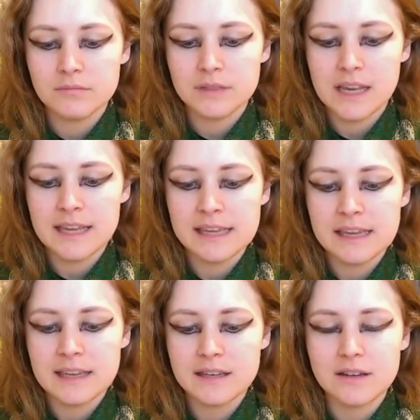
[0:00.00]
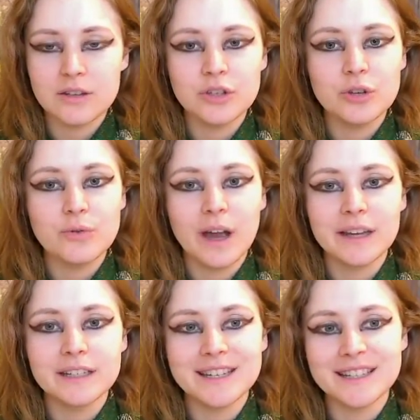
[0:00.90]
taking in new
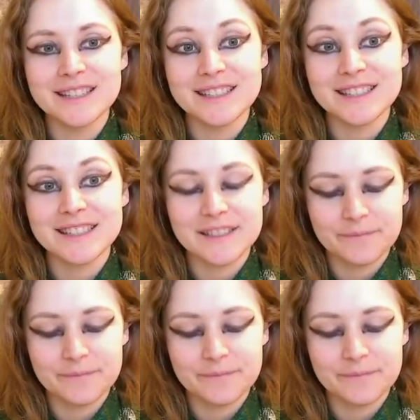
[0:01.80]
ideas.